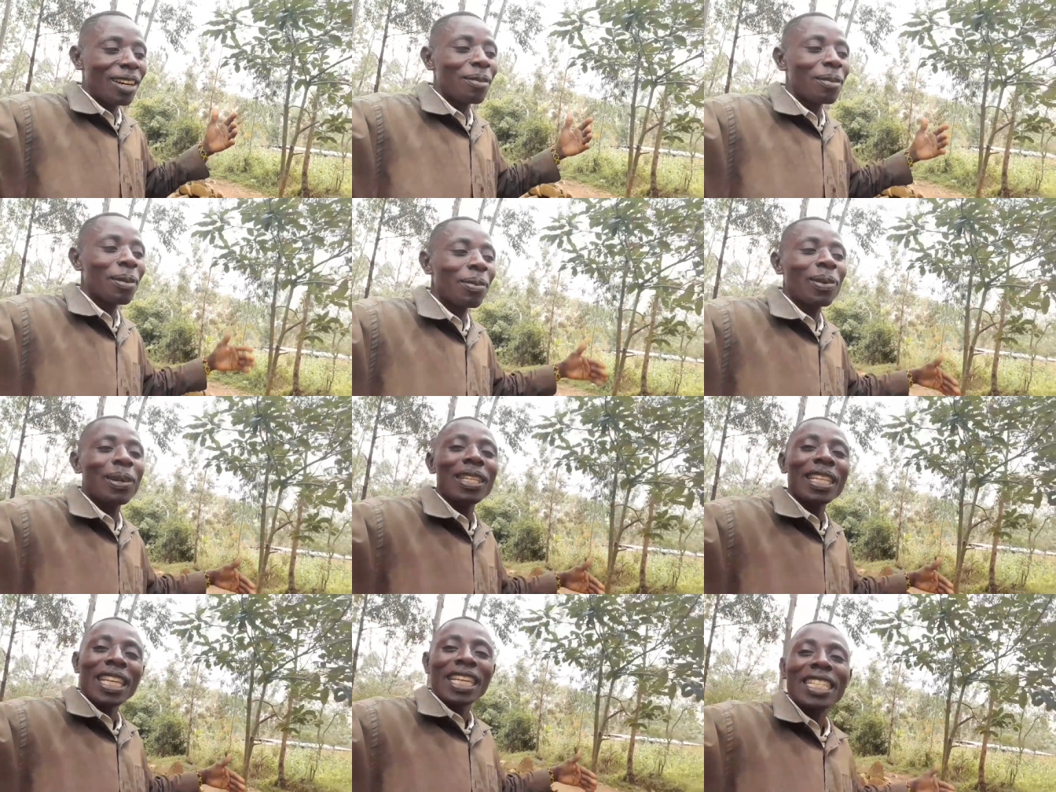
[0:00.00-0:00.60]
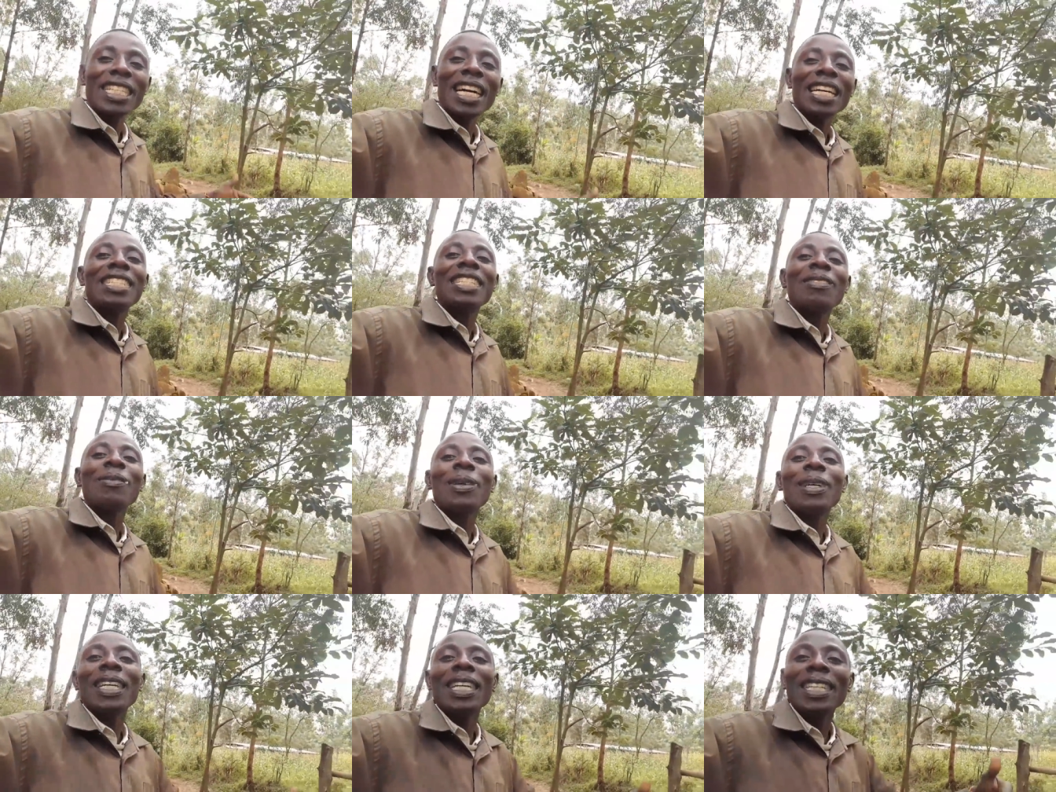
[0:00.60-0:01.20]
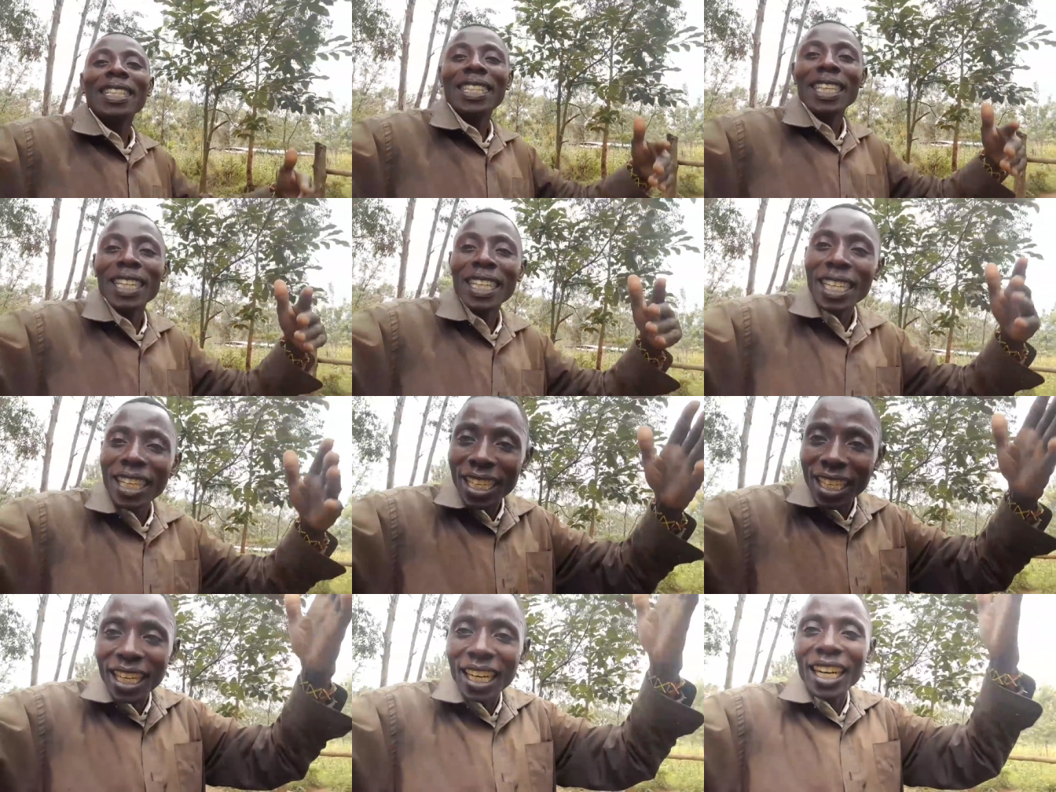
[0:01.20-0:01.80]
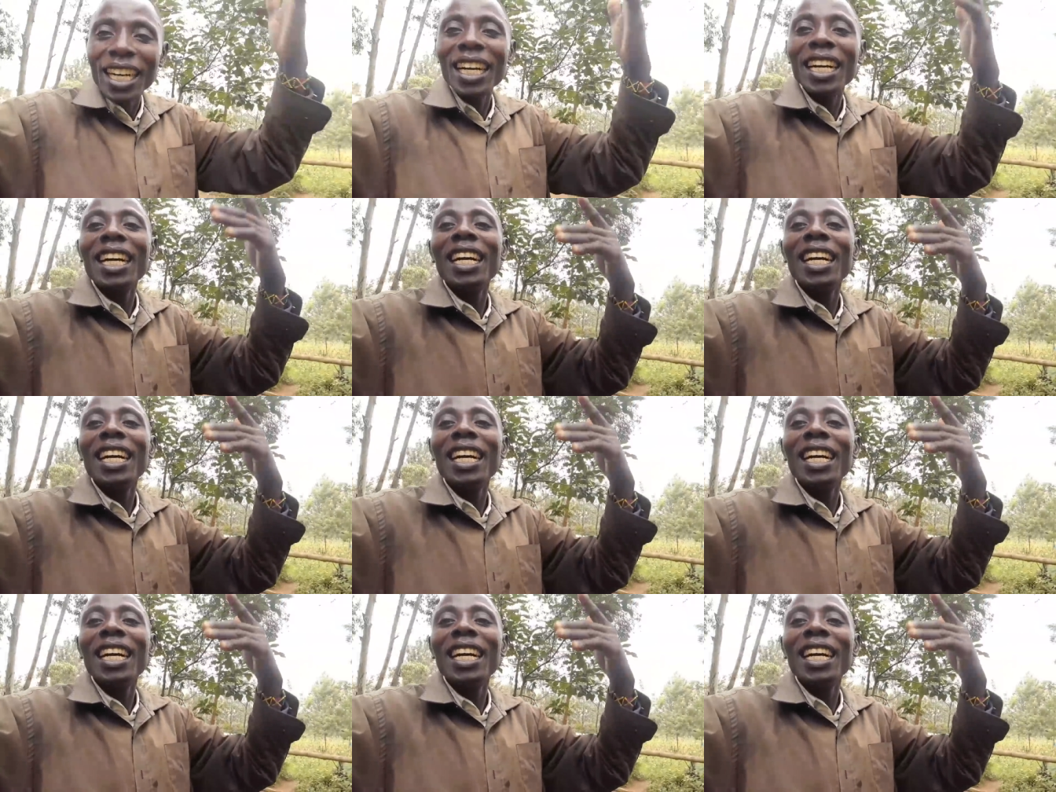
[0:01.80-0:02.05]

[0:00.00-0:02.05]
People, they'll just be eating here.